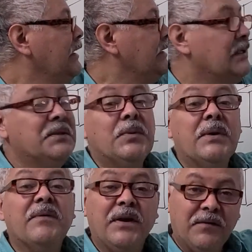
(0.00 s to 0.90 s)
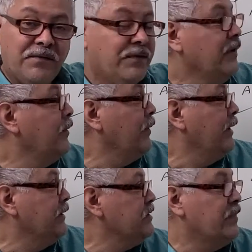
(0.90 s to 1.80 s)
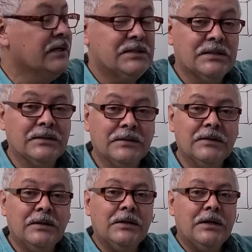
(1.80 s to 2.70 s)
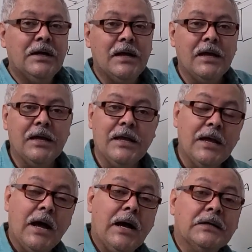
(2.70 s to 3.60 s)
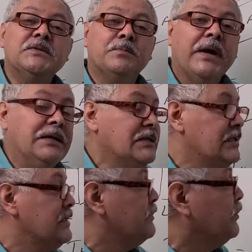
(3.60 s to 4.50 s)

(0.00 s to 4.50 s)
the derivative, right, respect to a space